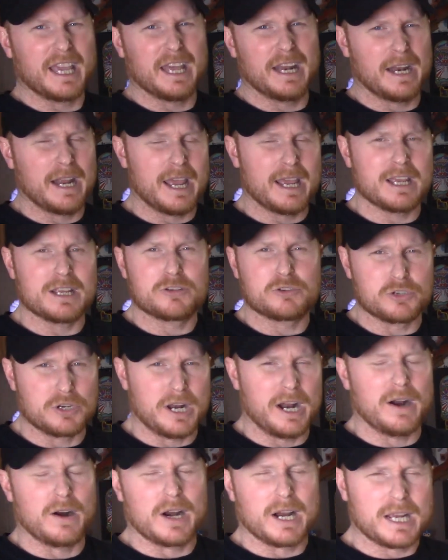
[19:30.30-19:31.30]
a
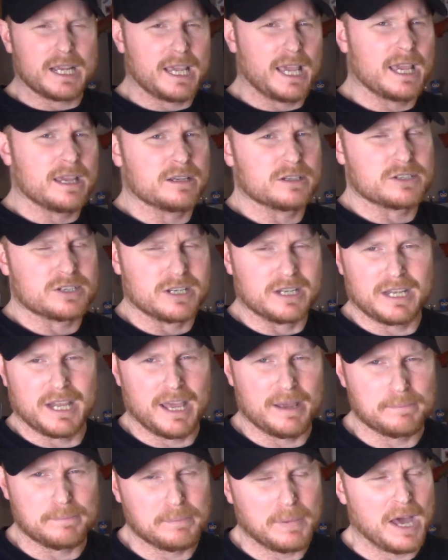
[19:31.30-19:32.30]
generic case, and
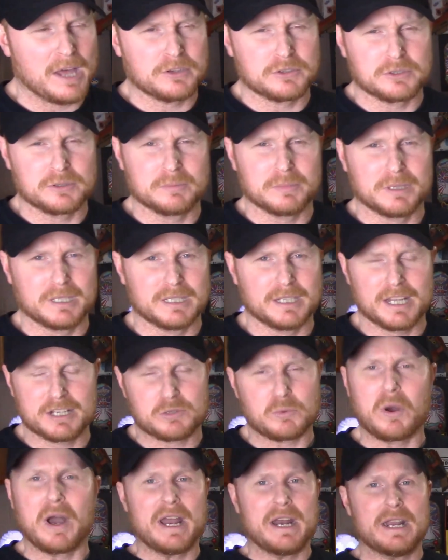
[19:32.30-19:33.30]
that bothered me.
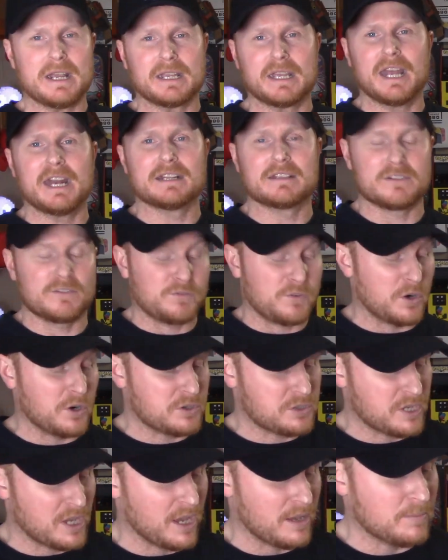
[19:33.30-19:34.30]
That's why I didn't get it the
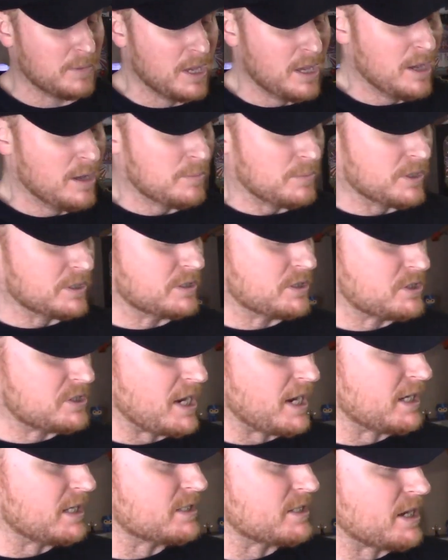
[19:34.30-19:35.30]
first time. But the
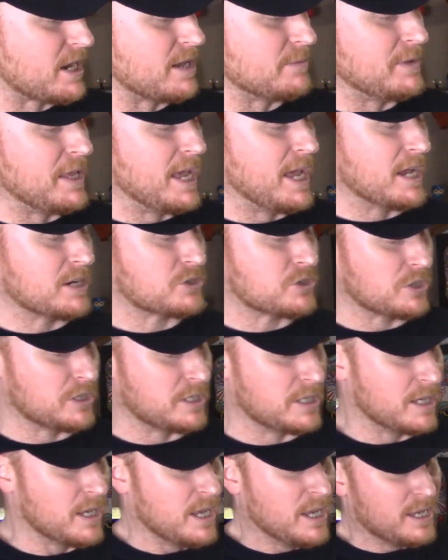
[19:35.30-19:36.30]
second time they
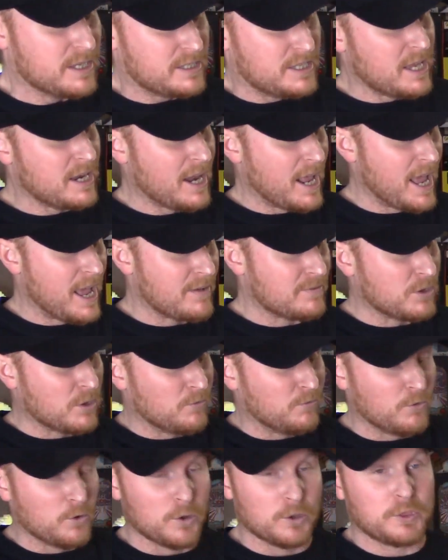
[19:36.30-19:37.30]
actually did have
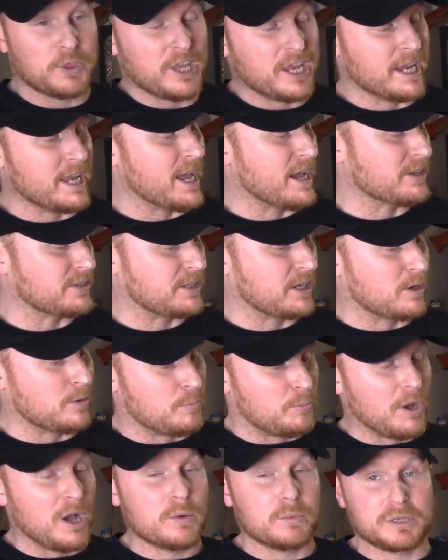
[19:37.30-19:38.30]
the full thing out there,
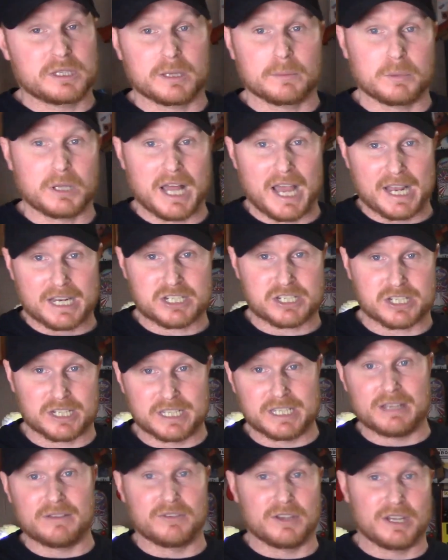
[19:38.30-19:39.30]
but with the black
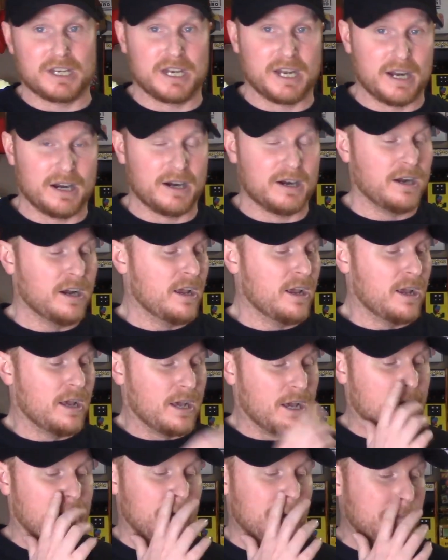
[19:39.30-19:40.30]
sleeve in there,
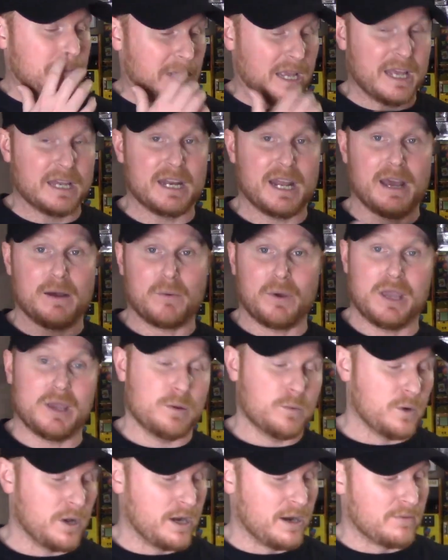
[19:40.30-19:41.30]
and that
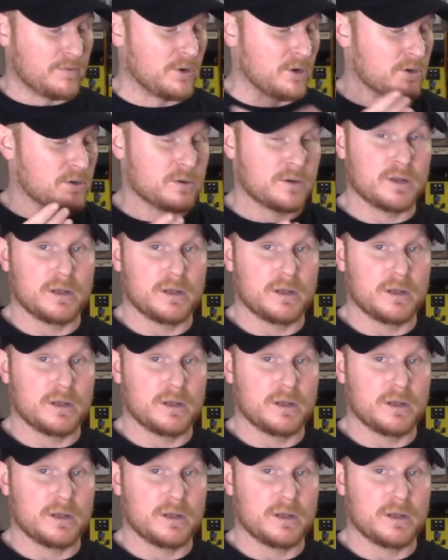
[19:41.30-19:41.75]
way whenever